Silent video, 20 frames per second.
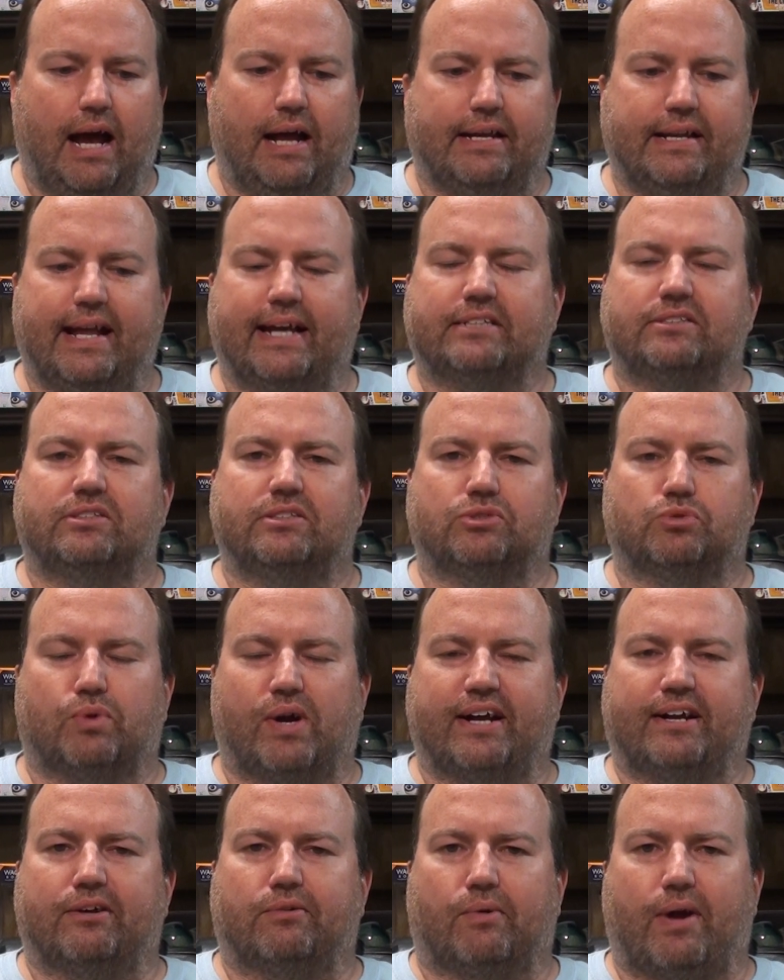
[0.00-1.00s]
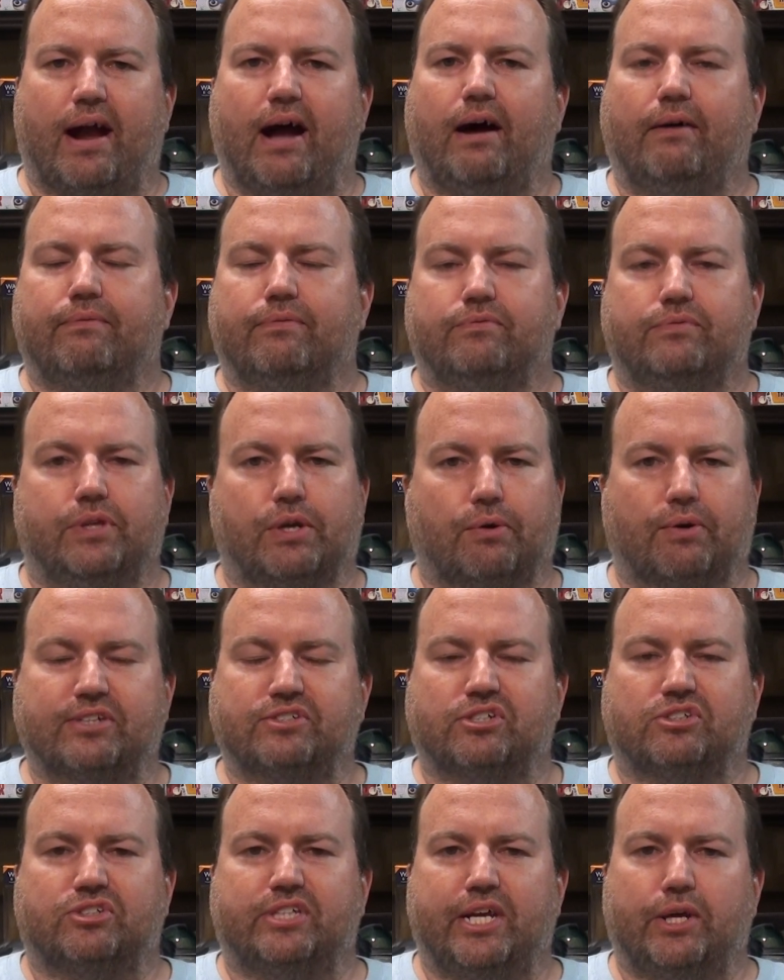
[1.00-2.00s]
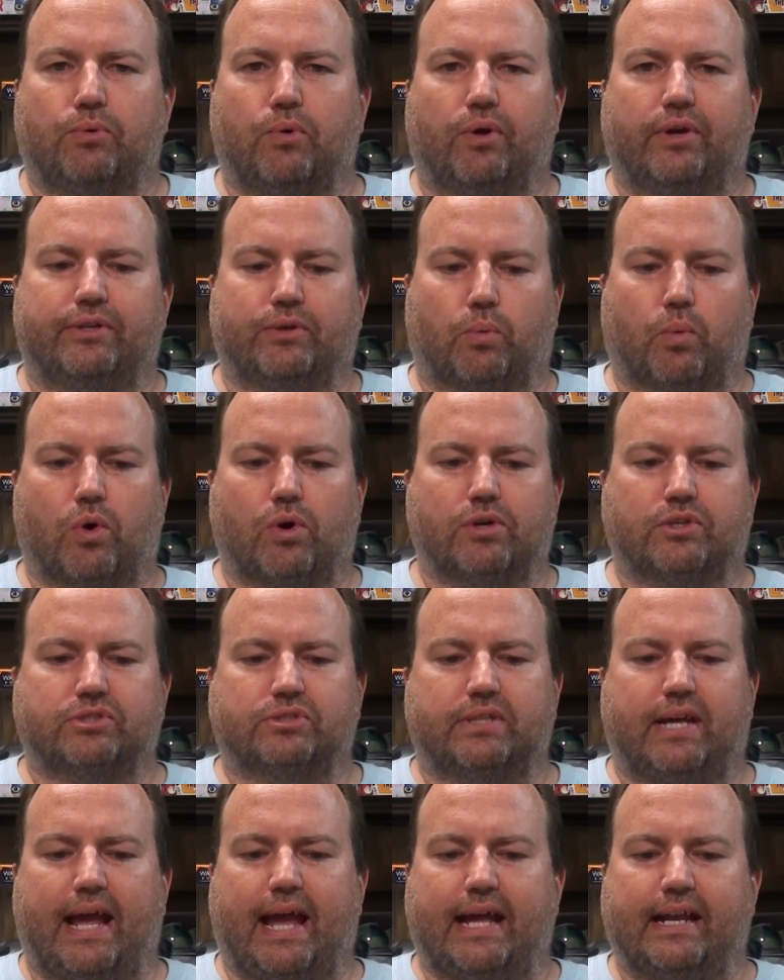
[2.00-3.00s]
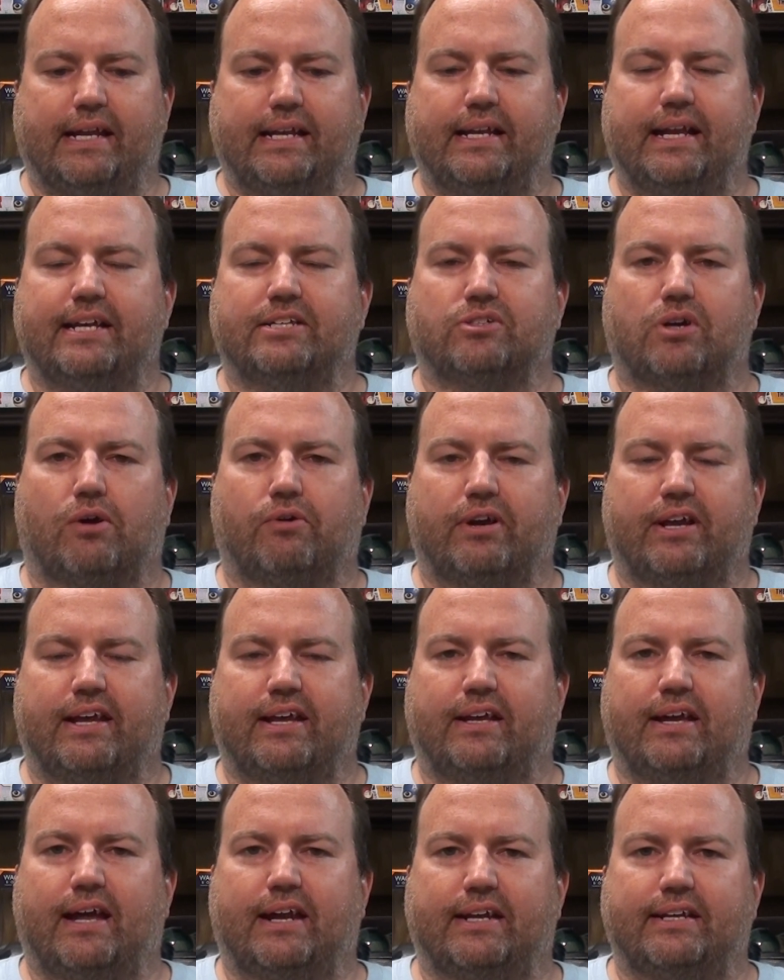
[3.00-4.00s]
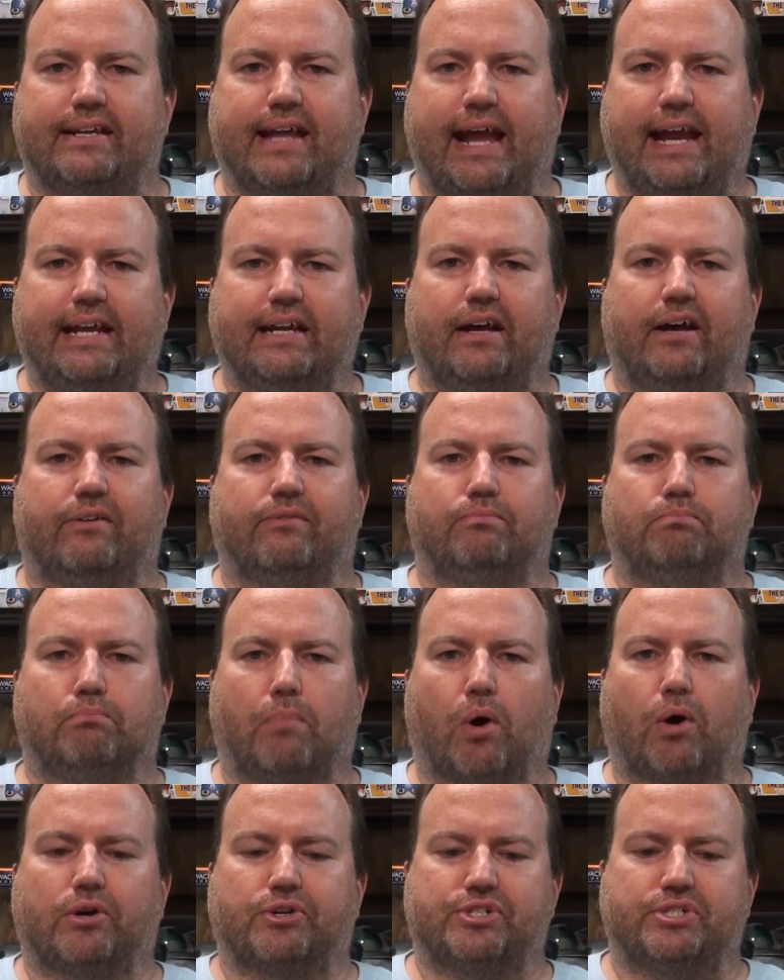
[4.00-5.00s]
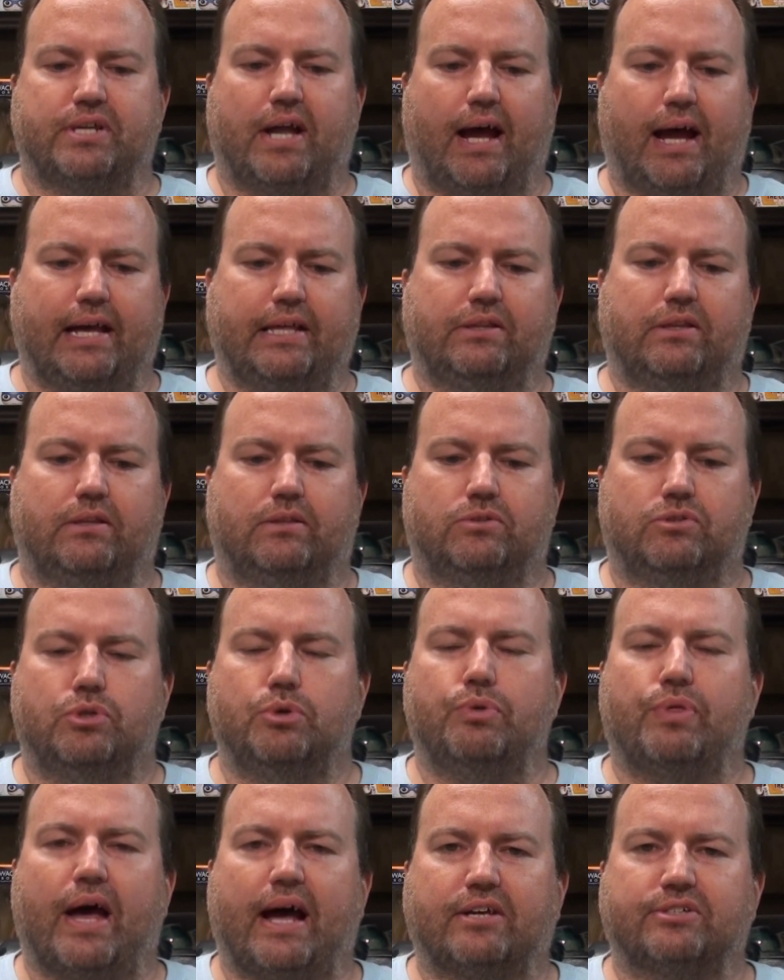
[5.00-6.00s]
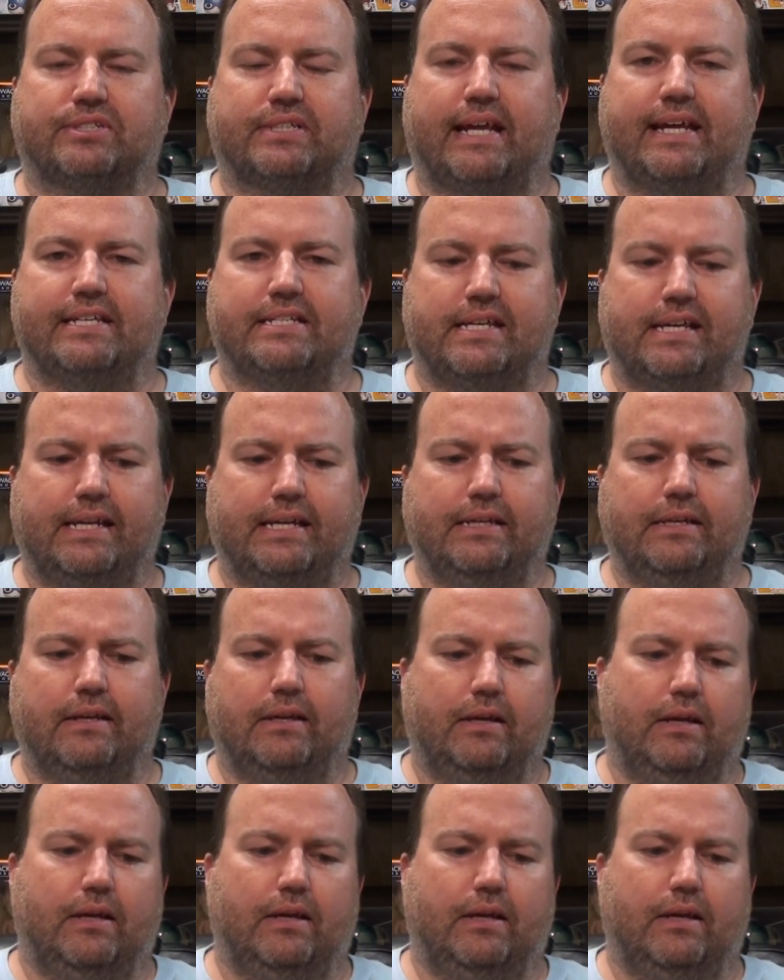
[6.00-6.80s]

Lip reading: Next is Wreck-It Ralph. There is a sequel in the works, and it has already got a date of March 9th, 2018.